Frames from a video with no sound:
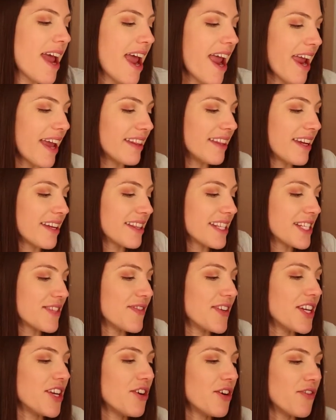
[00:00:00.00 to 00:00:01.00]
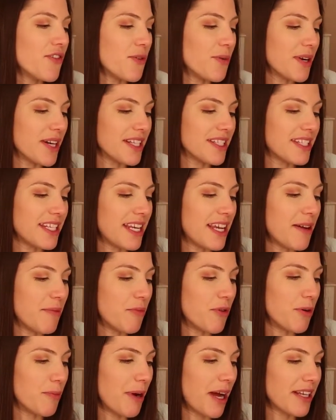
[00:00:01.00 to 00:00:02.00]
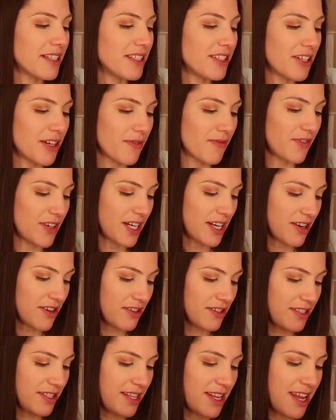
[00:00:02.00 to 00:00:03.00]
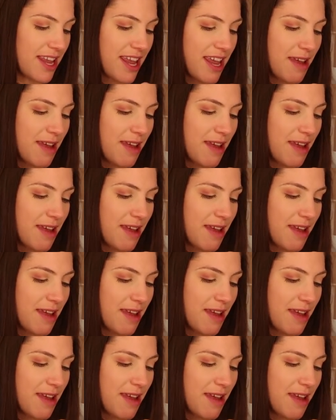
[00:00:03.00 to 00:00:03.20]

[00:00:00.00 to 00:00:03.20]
and like this video if you want to see more BoxyCharm videos.